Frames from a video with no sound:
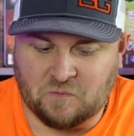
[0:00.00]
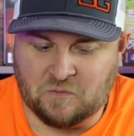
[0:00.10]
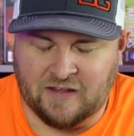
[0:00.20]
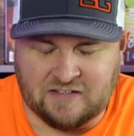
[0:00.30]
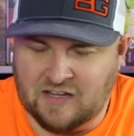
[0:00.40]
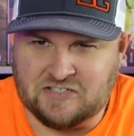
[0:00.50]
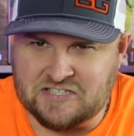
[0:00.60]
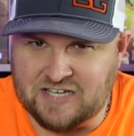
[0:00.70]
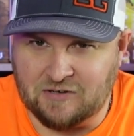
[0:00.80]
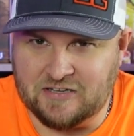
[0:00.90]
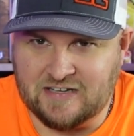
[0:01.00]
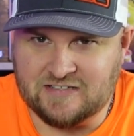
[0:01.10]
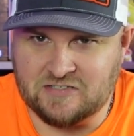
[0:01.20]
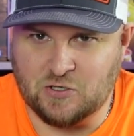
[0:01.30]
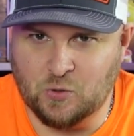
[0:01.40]
it just sounded like
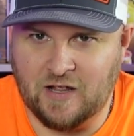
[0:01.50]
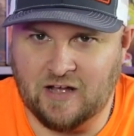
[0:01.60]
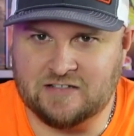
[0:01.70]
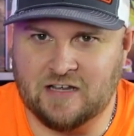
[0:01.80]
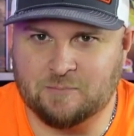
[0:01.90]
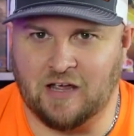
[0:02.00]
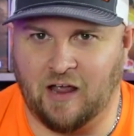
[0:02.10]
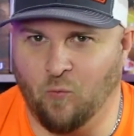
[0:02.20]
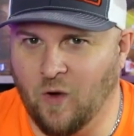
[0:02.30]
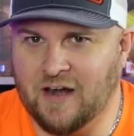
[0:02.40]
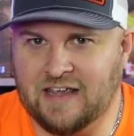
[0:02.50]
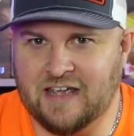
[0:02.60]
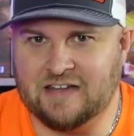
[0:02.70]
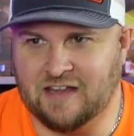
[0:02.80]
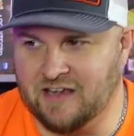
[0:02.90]
such a cool concept. I want to
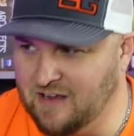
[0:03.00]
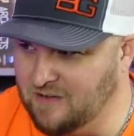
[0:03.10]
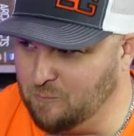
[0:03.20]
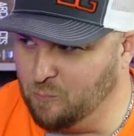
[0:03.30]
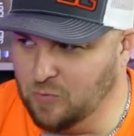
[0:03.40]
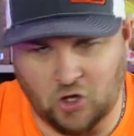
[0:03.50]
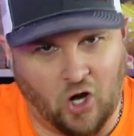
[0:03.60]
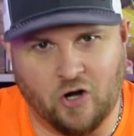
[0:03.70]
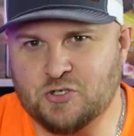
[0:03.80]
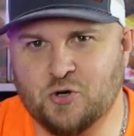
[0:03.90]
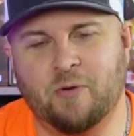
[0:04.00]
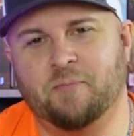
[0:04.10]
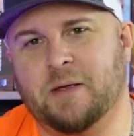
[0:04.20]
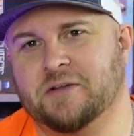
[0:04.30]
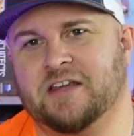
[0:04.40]
get like a large group of
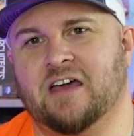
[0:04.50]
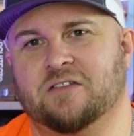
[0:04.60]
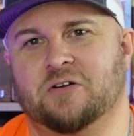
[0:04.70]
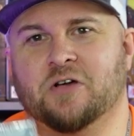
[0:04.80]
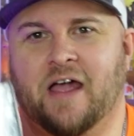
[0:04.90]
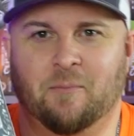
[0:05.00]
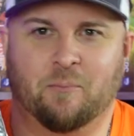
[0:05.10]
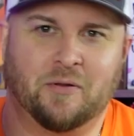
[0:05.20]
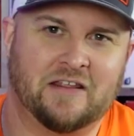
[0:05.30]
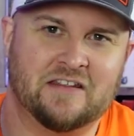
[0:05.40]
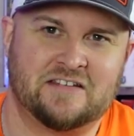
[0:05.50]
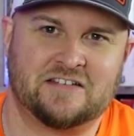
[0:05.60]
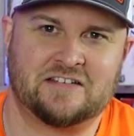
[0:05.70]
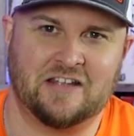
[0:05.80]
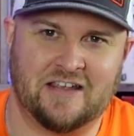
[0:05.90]
people together and play
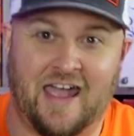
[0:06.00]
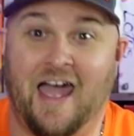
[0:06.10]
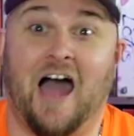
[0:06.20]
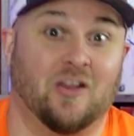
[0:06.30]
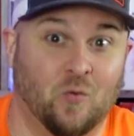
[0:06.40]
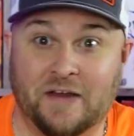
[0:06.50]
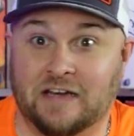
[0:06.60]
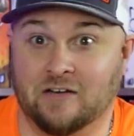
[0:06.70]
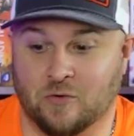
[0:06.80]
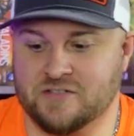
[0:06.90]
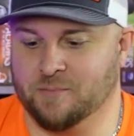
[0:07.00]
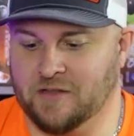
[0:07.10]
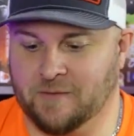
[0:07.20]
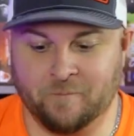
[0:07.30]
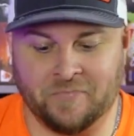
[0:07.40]
this like at Halloween or something.